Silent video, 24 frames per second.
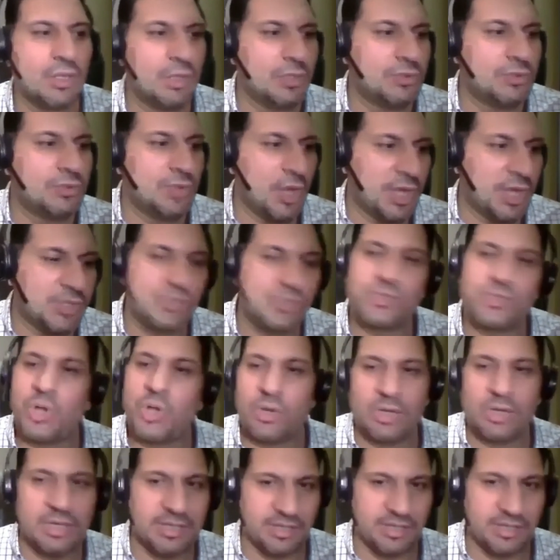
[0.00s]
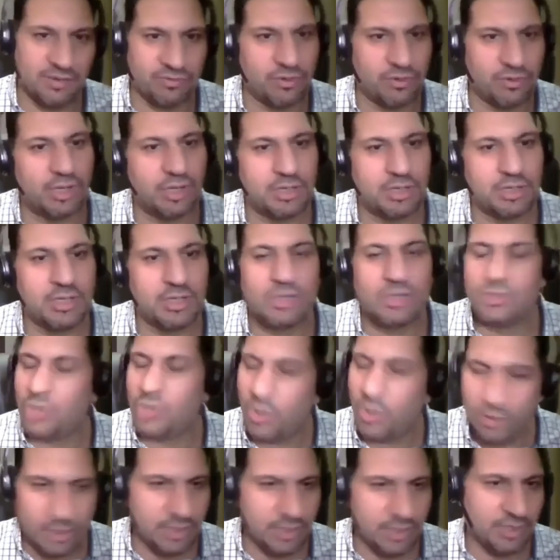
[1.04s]
So it's totally different.
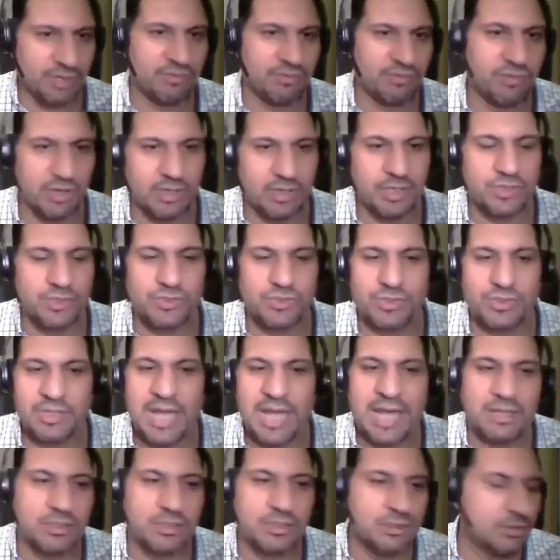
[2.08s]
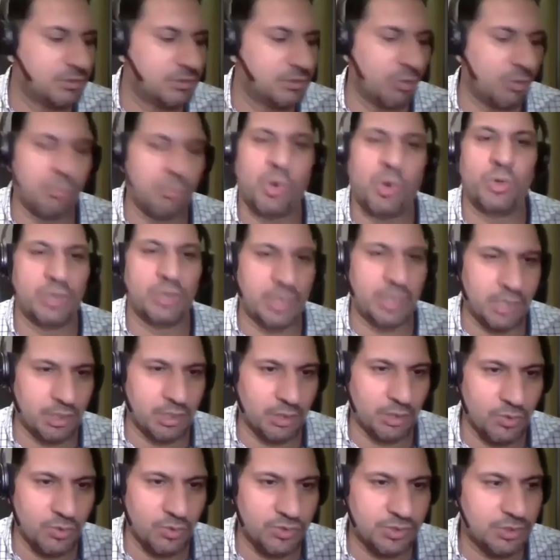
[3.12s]
Totally different. It's not remotely
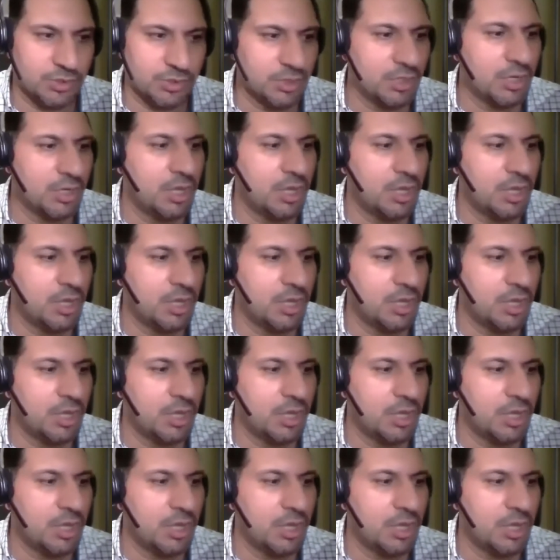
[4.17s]
close.